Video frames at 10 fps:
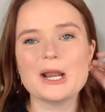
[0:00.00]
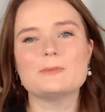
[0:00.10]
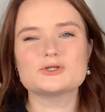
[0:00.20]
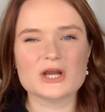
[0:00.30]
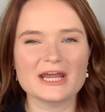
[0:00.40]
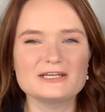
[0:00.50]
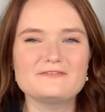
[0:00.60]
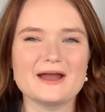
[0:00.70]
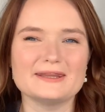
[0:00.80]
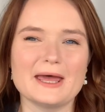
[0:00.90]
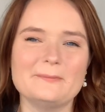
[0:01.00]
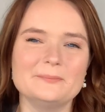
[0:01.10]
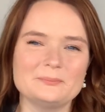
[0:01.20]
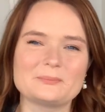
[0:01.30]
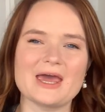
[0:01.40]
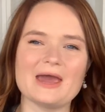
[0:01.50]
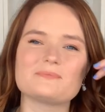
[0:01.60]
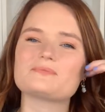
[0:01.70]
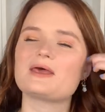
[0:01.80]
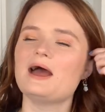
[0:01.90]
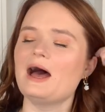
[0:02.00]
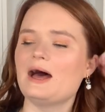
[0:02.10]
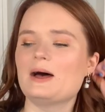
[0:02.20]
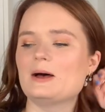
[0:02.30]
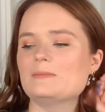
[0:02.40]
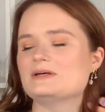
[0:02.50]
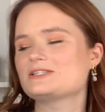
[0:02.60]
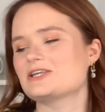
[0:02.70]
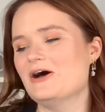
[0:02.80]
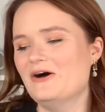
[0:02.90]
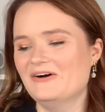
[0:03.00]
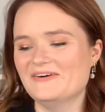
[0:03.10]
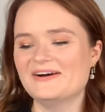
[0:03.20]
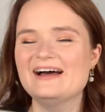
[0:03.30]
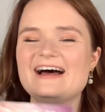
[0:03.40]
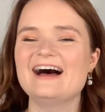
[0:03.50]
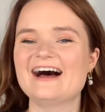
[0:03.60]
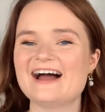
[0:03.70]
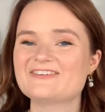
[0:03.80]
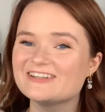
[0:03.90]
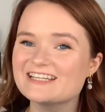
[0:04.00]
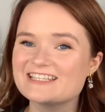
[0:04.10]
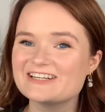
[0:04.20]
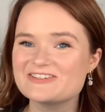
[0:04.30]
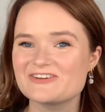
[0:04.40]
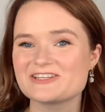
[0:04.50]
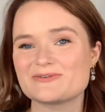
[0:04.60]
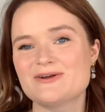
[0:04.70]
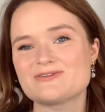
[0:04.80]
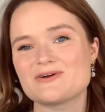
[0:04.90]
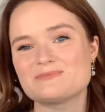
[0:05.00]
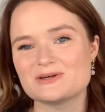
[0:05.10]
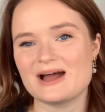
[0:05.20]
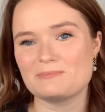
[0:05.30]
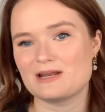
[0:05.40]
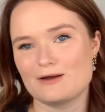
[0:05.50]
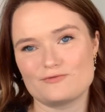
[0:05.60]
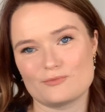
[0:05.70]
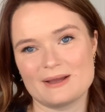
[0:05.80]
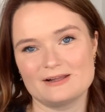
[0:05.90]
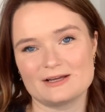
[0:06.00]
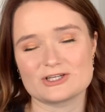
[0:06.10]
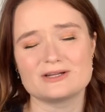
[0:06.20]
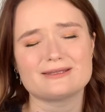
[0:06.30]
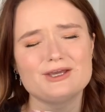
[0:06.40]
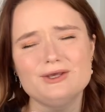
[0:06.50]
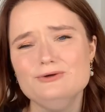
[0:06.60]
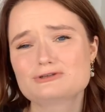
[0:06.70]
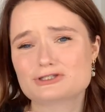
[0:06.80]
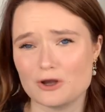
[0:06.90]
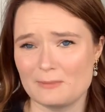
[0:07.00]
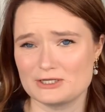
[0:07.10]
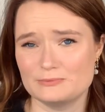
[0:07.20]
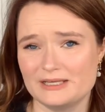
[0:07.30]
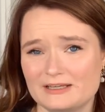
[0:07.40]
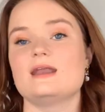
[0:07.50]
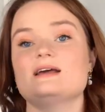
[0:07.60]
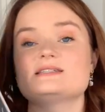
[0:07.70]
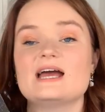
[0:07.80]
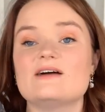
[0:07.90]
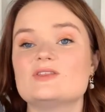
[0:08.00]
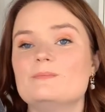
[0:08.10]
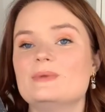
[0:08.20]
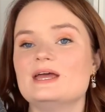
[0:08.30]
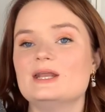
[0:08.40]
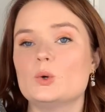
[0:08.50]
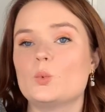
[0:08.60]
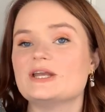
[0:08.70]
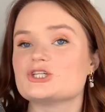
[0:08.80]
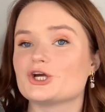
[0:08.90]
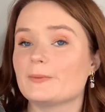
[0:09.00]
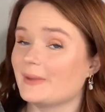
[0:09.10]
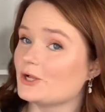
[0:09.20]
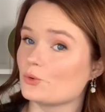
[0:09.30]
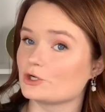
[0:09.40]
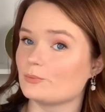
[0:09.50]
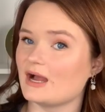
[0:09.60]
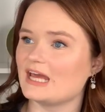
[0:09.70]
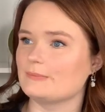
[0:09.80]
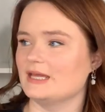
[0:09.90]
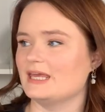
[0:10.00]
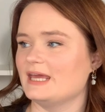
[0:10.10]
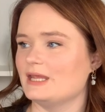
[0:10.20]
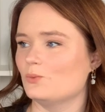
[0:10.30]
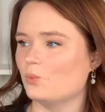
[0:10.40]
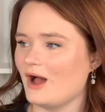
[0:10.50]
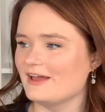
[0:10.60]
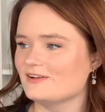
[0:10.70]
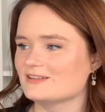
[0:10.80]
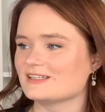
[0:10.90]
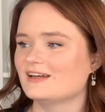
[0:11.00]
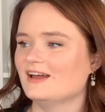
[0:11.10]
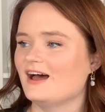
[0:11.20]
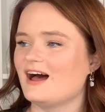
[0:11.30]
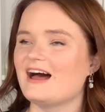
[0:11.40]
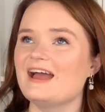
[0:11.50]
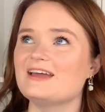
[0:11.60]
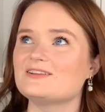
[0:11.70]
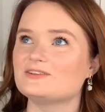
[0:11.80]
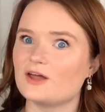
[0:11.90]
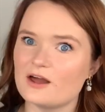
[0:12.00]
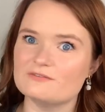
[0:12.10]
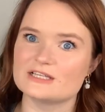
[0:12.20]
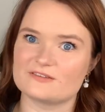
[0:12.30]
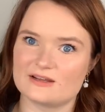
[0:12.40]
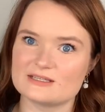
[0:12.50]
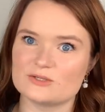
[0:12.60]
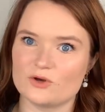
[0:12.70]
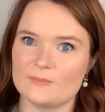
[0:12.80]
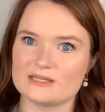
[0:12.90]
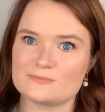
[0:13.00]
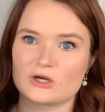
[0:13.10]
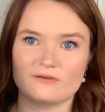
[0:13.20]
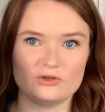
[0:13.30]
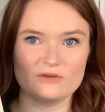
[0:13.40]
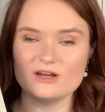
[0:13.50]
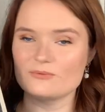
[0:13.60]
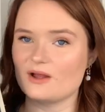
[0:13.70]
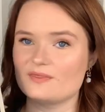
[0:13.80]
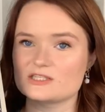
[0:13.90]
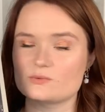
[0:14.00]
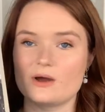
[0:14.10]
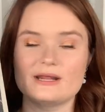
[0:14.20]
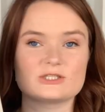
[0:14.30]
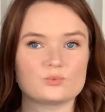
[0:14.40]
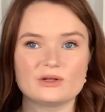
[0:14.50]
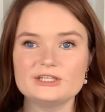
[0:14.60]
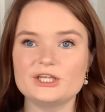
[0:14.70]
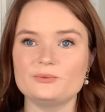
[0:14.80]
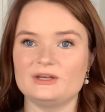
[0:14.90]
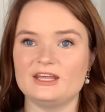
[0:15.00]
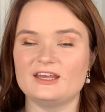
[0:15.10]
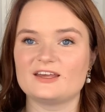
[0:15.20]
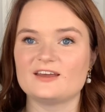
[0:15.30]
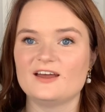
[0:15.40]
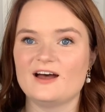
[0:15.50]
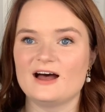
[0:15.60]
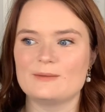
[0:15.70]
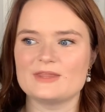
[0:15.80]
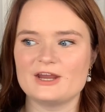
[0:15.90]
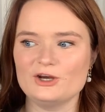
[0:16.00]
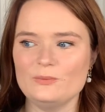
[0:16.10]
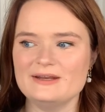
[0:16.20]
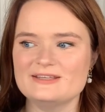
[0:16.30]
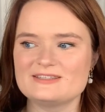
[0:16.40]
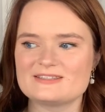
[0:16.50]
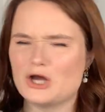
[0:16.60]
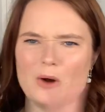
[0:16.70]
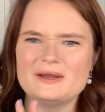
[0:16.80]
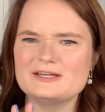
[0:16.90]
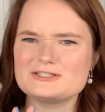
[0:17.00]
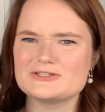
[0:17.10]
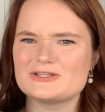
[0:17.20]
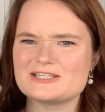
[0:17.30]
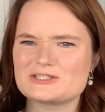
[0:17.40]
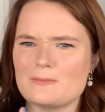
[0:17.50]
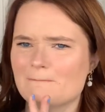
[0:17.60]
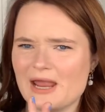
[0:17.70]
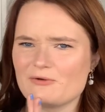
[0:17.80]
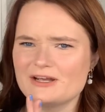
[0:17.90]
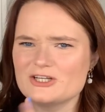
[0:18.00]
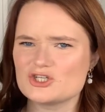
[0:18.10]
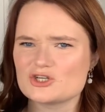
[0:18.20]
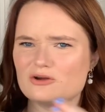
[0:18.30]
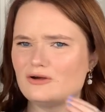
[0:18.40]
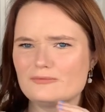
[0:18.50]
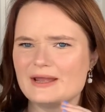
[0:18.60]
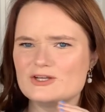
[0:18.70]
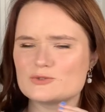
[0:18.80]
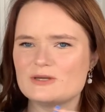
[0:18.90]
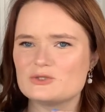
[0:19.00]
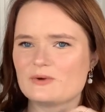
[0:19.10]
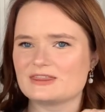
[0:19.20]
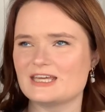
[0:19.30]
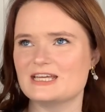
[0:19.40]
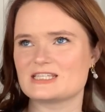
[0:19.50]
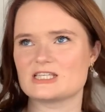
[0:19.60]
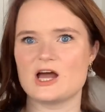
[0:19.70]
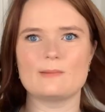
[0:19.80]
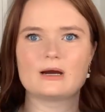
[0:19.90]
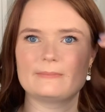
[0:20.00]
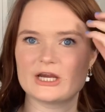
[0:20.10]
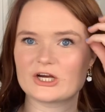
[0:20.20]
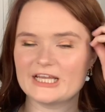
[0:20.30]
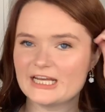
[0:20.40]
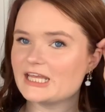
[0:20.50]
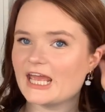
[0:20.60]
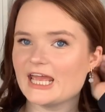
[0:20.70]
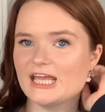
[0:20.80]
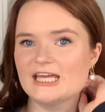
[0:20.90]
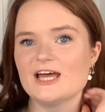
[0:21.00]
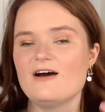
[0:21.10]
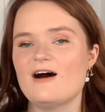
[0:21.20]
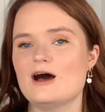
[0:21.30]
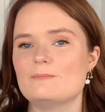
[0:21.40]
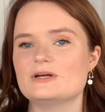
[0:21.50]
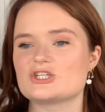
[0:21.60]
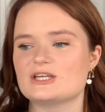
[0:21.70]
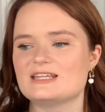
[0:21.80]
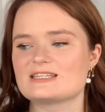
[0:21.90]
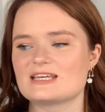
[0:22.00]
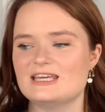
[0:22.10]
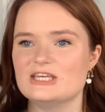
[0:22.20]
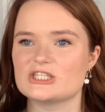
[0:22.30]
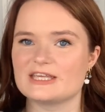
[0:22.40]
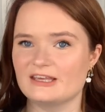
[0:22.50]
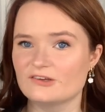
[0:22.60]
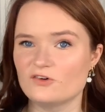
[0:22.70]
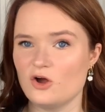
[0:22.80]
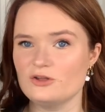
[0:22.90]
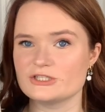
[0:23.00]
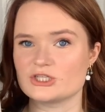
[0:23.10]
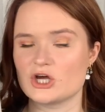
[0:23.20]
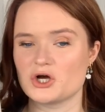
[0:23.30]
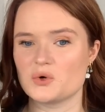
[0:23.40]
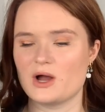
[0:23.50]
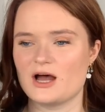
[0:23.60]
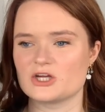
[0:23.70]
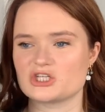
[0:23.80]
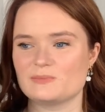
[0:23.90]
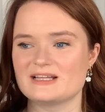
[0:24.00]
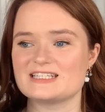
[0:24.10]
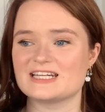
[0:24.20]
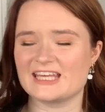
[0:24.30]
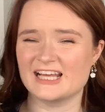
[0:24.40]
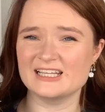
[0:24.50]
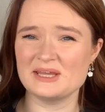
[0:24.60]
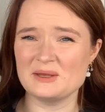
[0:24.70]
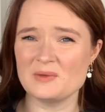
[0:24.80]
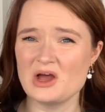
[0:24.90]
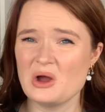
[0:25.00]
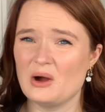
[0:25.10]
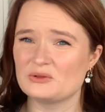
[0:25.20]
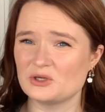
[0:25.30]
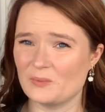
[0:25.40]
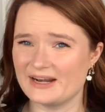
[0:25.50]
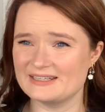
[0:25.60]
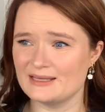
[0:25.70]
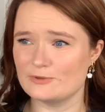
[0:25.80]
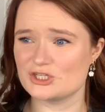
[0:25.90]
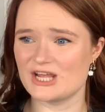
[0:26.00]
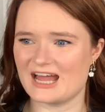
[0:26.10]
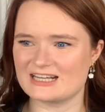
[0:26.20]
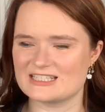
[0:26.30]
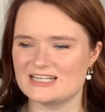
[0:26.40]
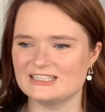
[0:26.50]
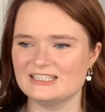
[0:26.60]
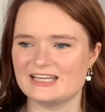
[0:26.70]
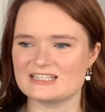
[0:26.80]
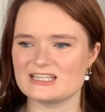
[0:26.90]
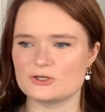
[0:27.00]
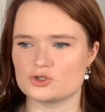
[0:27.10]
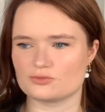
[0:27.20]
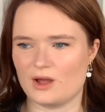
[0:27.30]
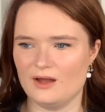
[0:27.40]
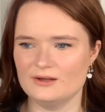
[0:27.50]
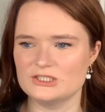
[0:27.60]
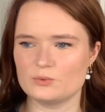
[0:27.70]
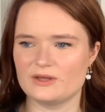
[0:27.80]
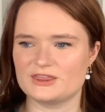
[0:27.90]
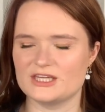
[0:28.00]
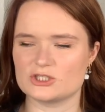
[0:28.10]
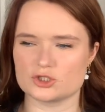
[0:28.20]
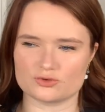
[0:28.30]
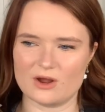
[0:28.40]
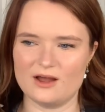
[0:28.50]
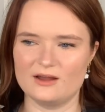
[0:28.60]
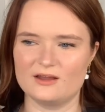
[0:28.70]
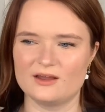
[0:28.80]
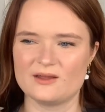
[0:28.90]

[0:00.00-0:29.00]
I'm trying to find them, okay? Um, so uh, I really did enjoy this one, so I'm so happy to have it for my collection. Thank you so much, Bea. Next, I have The Midwinter Mail Order Bride by Katie Wilde. I love this fantasy romance book. If you have not read this one, it's really unique. Um, the heroine is going to this marriage arrangement with this uh, barbarian king, um, but she thinks like he's evil, so uh, she plans to kill him on their wedding day, but she accidentally gets like drugged with this drug